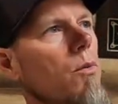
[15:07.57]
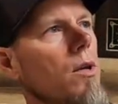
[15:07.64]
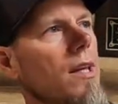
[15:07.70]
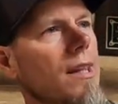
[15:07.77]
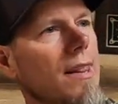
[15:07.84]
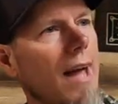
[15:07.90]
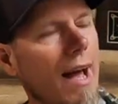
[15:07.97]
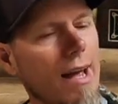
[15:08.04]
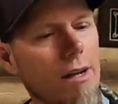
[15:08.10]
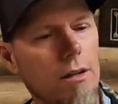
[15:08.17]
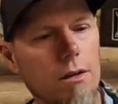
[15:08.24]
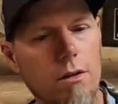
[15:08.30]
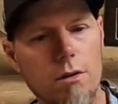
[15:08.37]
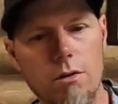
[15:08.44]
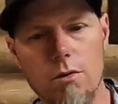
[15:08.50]
really light,
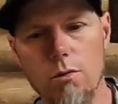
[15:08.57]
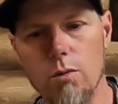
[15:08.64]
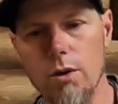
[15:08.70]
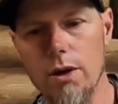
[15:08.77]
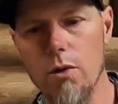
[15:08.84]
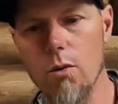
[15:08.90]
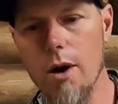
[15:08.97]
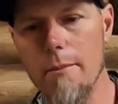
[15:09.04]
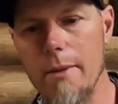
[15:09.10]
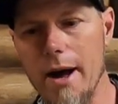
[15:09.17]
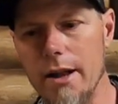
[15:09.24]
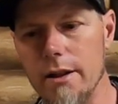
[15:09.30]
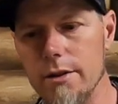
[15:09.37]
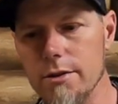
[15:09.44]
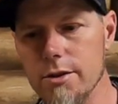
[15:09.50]
really well
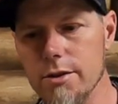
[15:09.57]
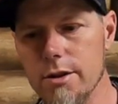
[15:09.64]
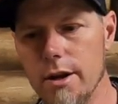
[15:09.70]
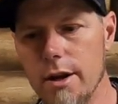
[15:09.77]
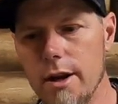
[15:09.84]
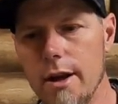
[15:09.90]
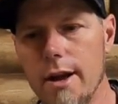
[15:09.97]
balanced.